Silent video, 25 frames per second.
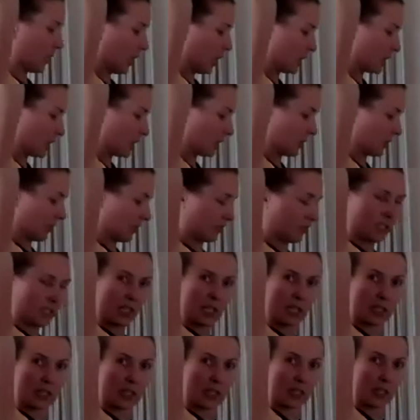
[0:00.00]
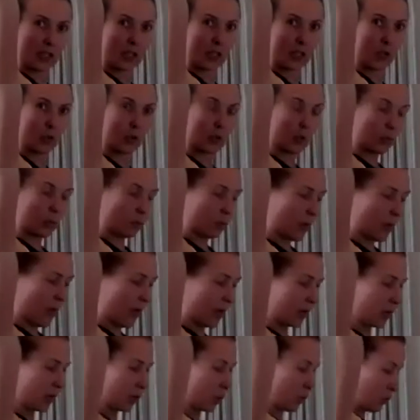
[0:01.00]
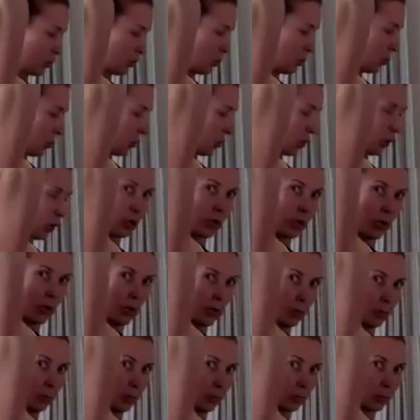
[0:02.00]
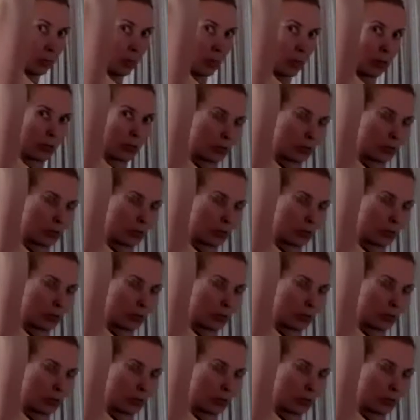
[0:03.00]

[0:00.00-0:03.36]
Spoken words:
the left hand into your low back as you pull your elbow towards your